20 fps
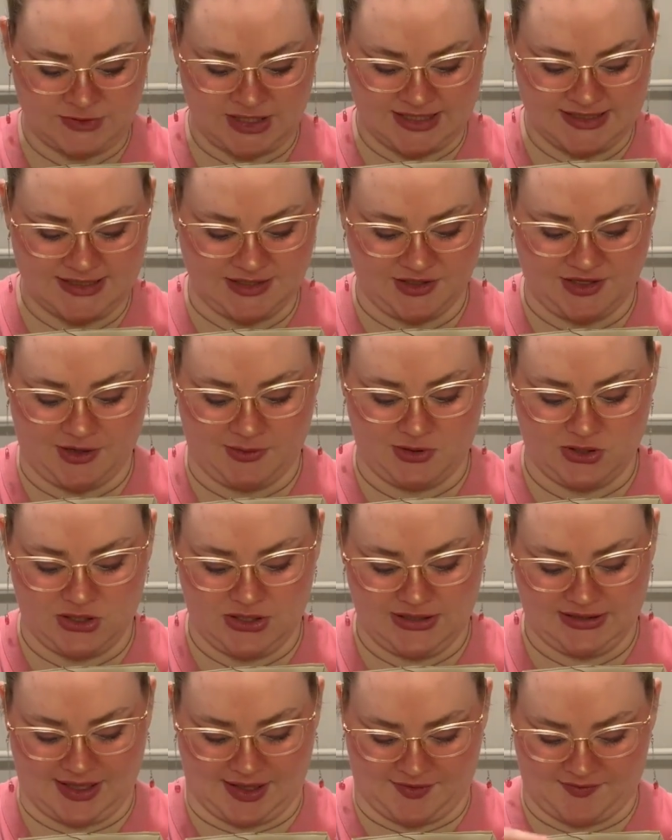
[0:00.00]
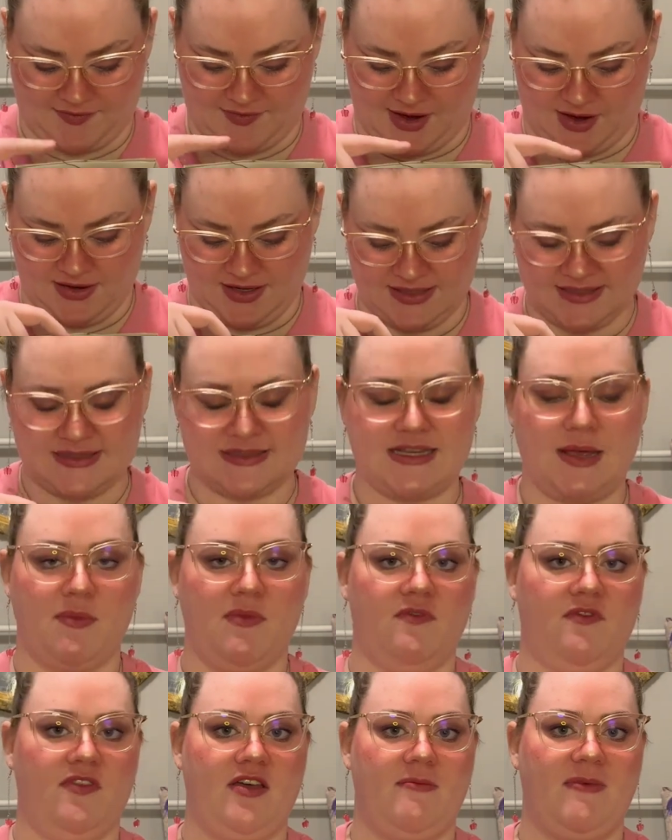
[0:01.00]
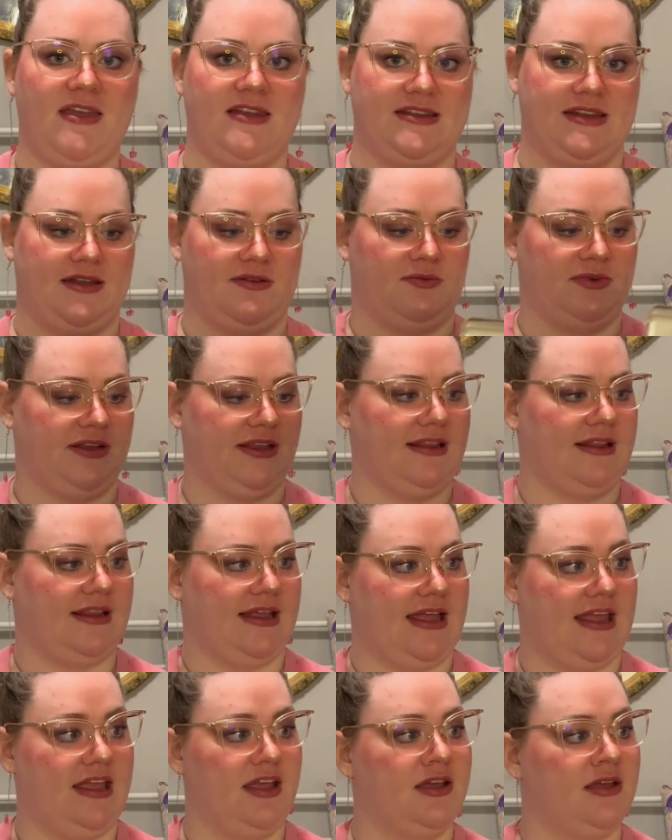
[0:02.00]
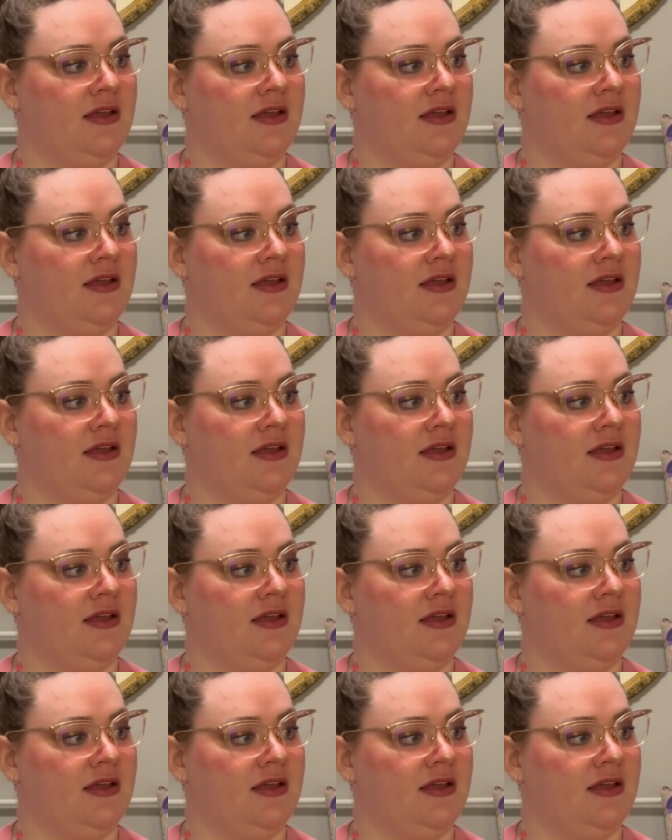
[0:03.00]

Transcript: So they were all like fairies. Some of them I didn't really like,